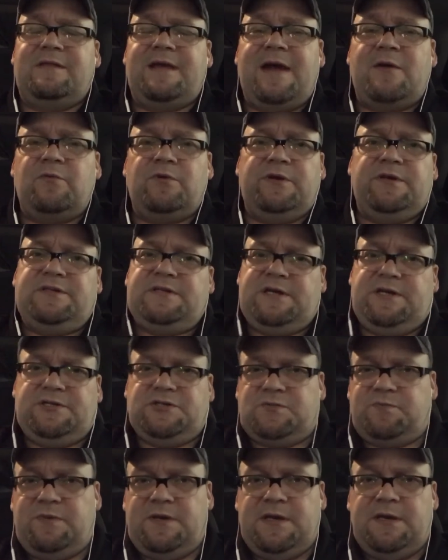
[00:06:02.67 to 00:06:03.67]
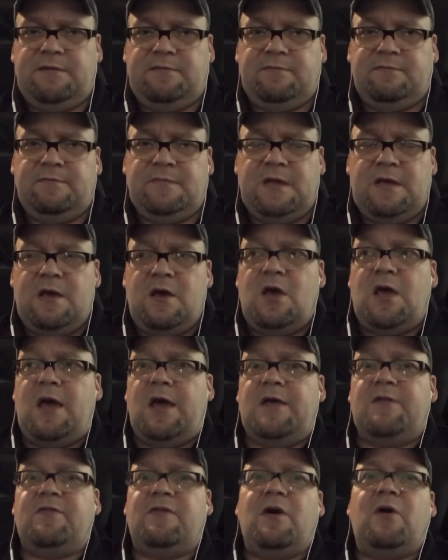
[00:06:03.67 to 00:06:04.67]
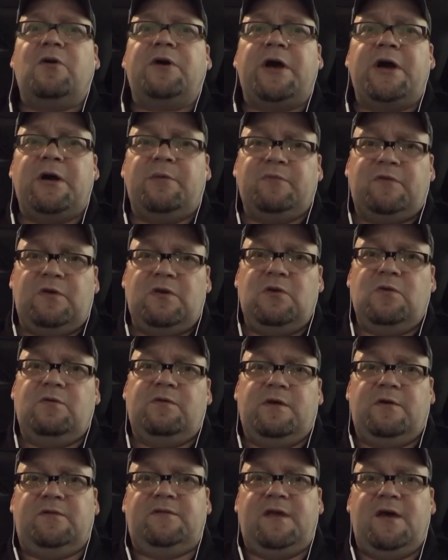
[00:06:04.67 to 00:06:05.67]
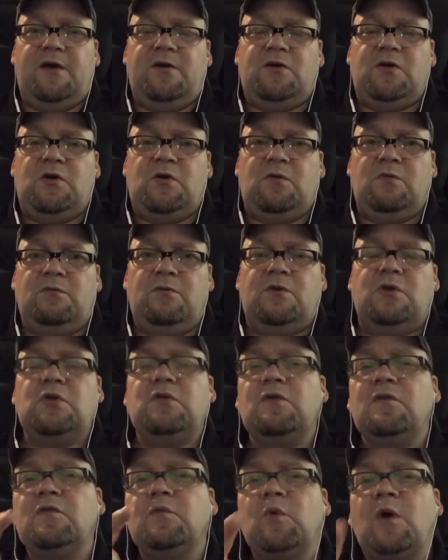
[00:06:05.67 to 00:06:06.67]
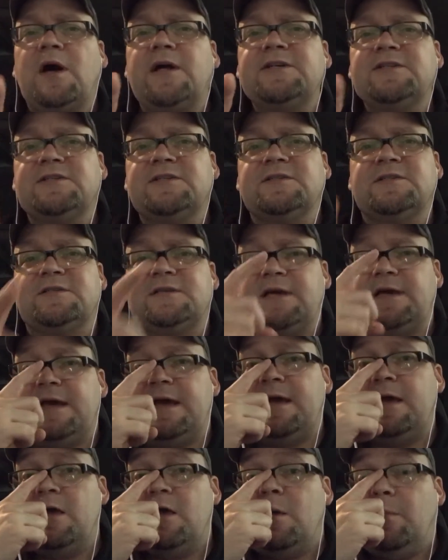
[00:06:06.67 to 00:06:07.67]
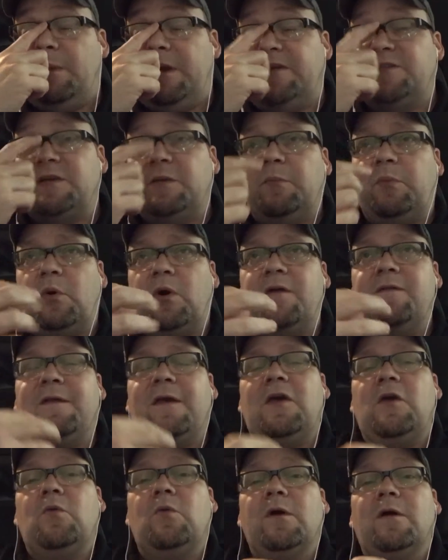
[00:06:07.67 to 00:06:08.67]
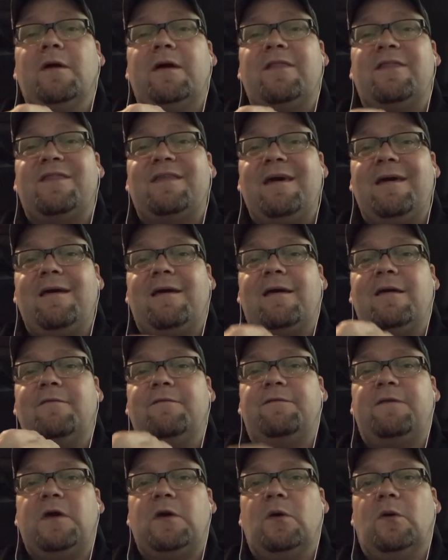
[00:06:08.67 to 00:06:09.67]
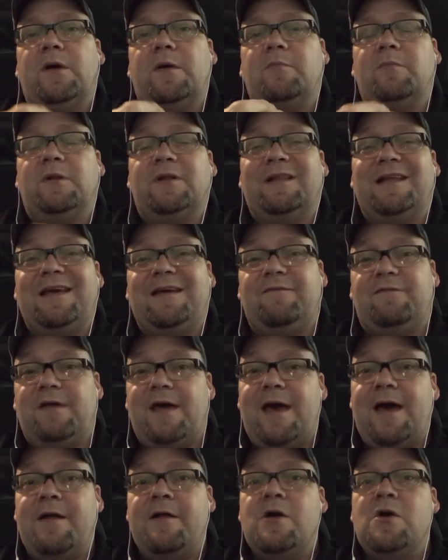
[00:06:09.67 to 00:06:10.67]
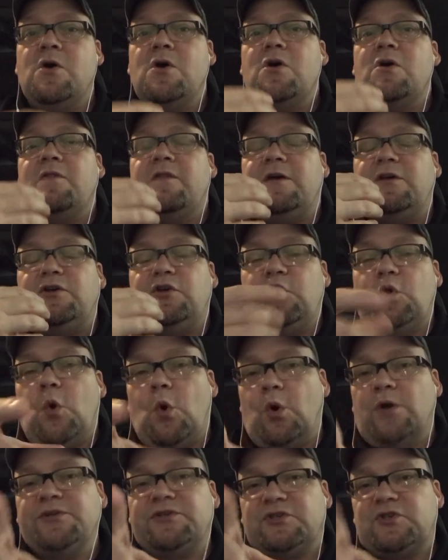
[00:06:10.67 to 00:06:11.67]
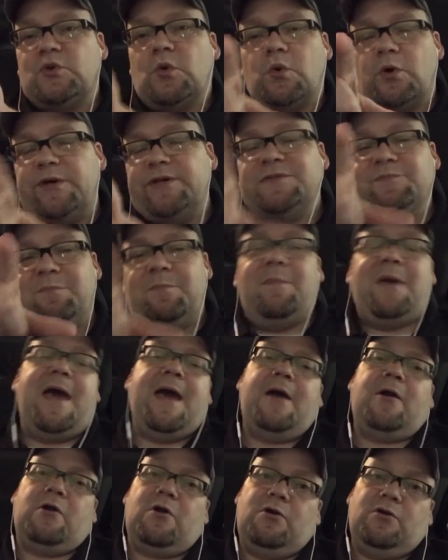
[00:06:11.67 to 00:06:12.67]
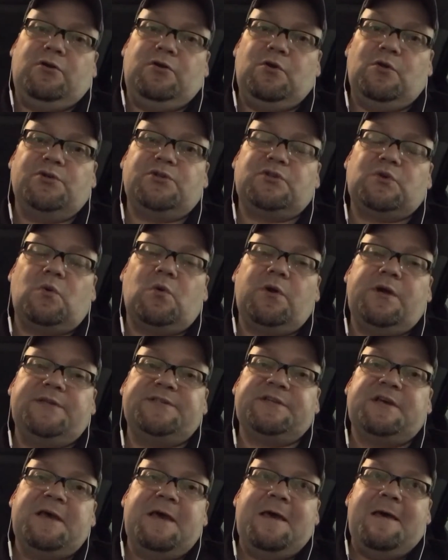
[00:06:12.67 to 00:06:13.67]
that really touched me. They'll come to you and they'll tell you. You just watch and see. But it's important that you really think and feel and believe that your stories matter. Your stories